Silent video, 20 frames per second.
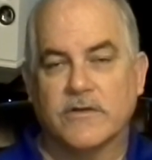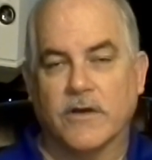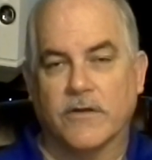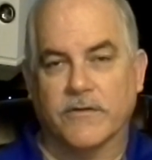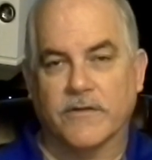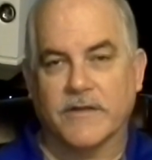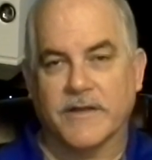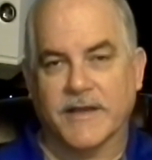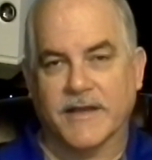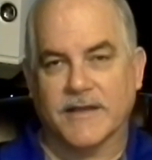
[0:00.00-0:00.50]
Go
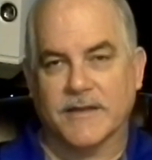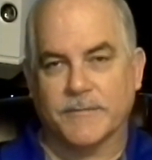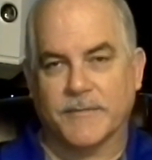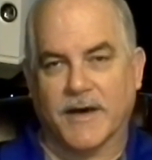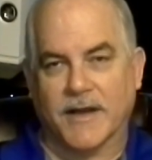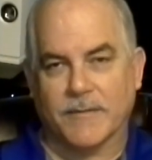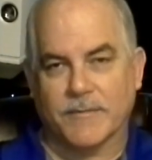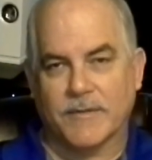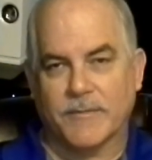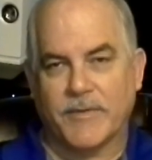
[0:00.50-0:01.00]
to the link at the
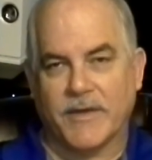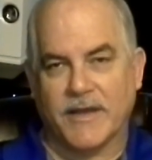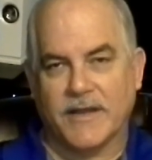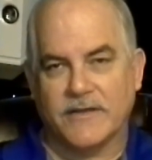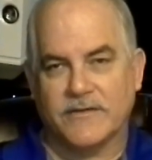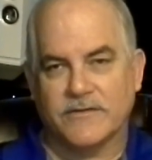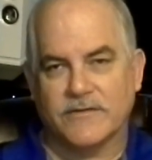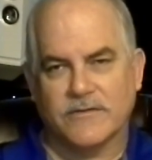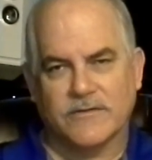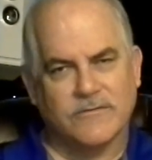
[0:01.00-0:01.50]
bottom of the
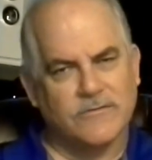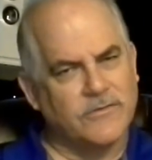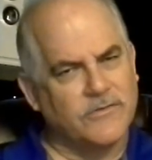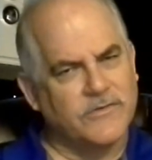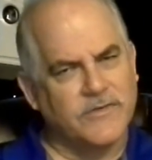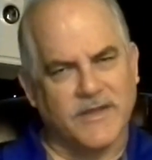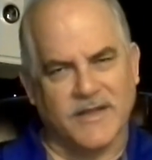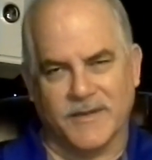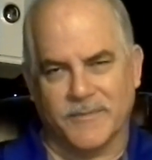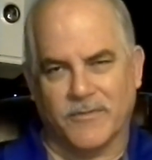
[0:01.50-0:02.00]
page. We'll
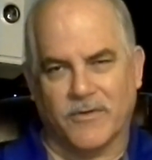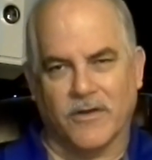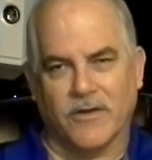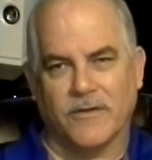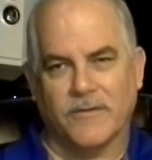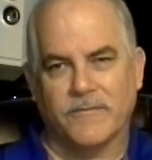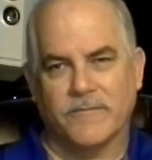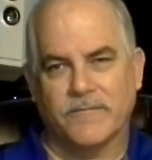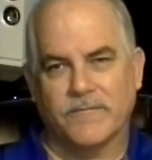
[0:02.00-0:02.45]
see you tomorrow.